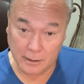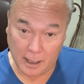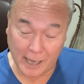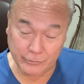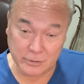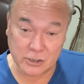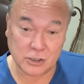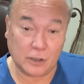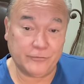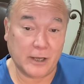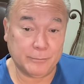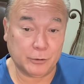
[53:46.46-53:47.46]
hydrogen
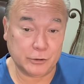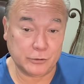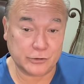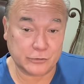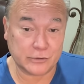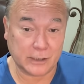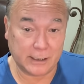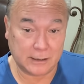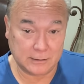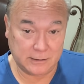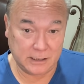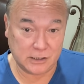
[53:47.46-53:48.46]
sulfide producers,
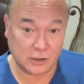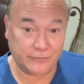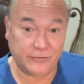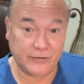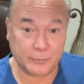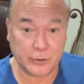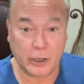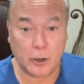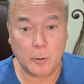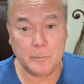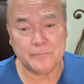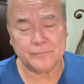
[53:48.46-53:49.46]
like
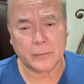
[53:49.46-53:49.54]
desulfovibrio,